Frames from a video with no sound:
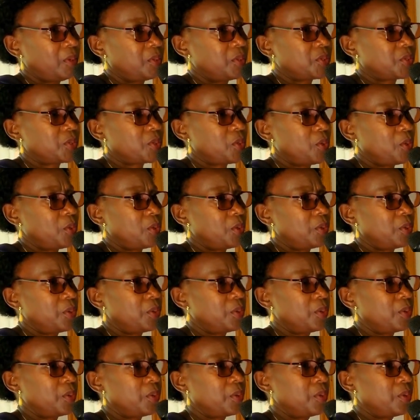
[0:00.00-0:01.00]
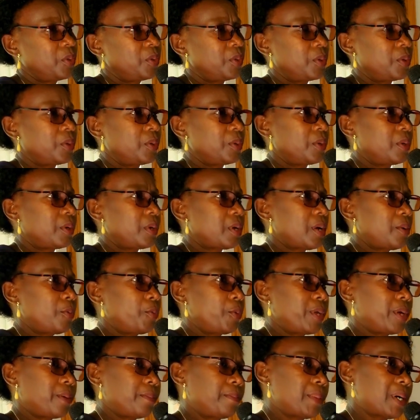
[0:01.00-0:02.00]
So,
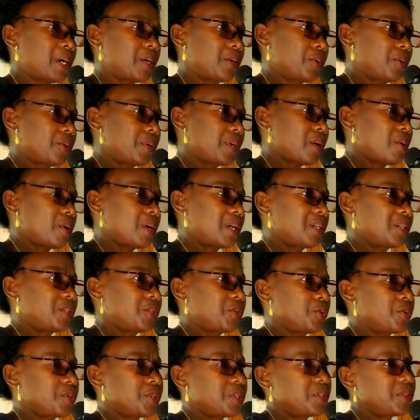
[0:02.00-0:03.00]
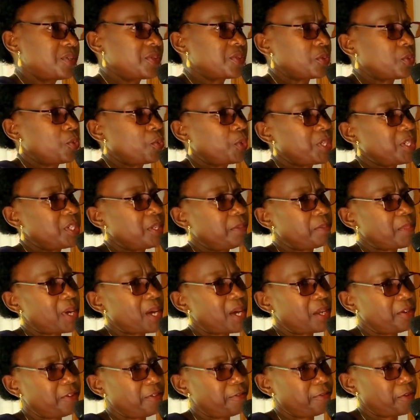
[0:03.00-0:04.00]
we abandon our duties, we
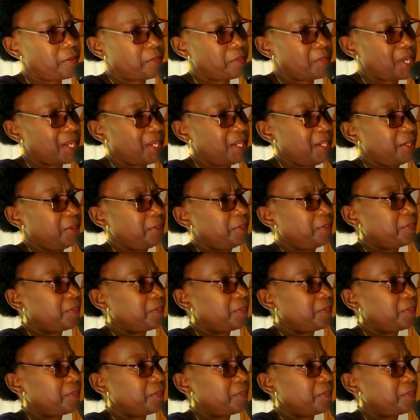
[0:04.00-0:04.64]
demand for money.